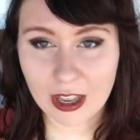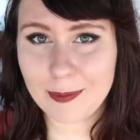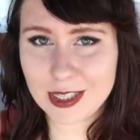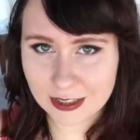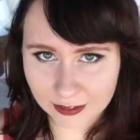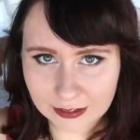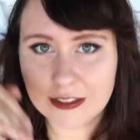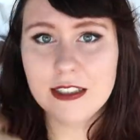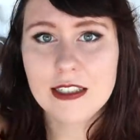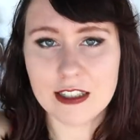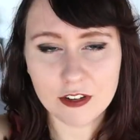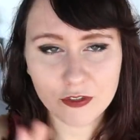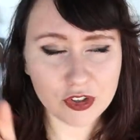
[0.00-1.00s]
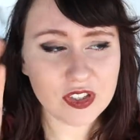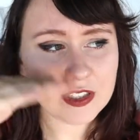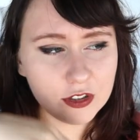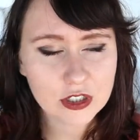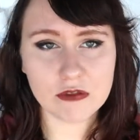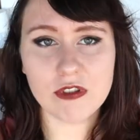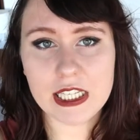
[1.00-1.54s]
I mean, San Francisco
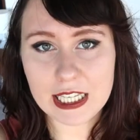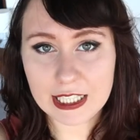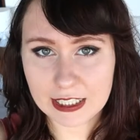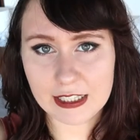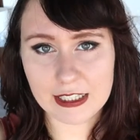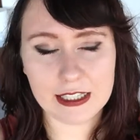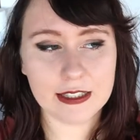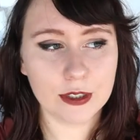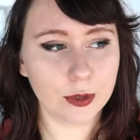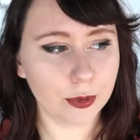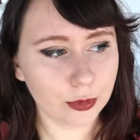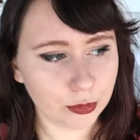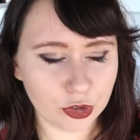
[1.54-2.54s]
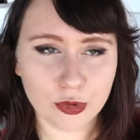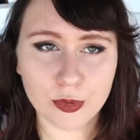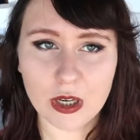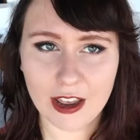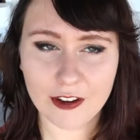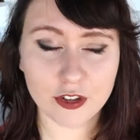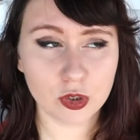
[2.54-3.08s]
is really hilly, so you would
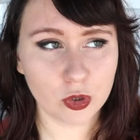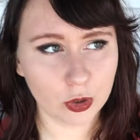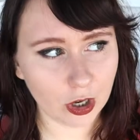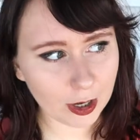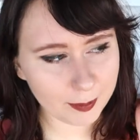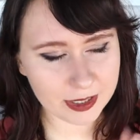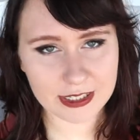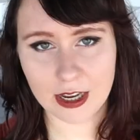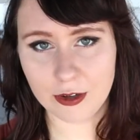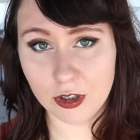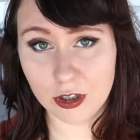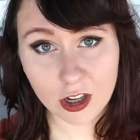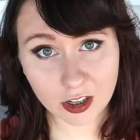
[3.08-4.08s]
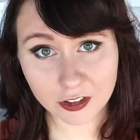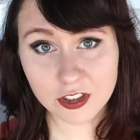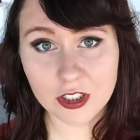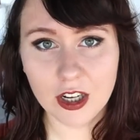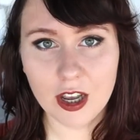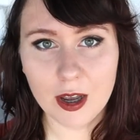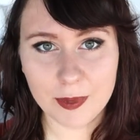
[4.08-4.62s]
have to go up and down a lot,
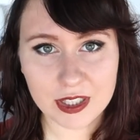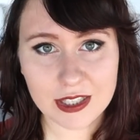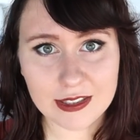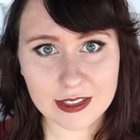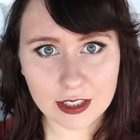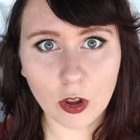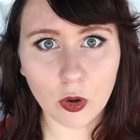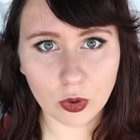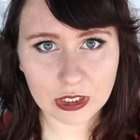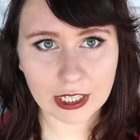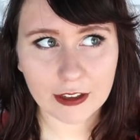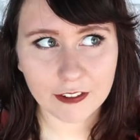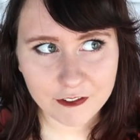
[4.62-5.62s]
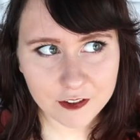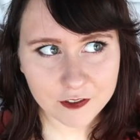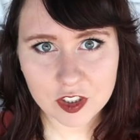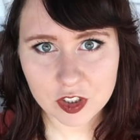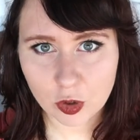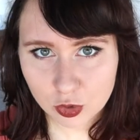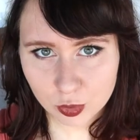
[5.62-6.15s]
but it's still only like
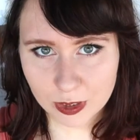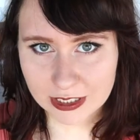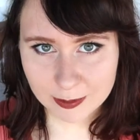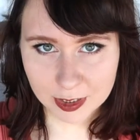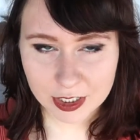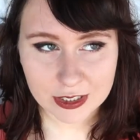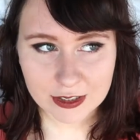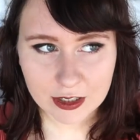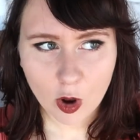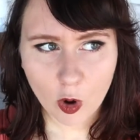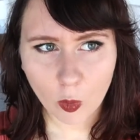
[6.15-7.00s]
15 or 20 minutes.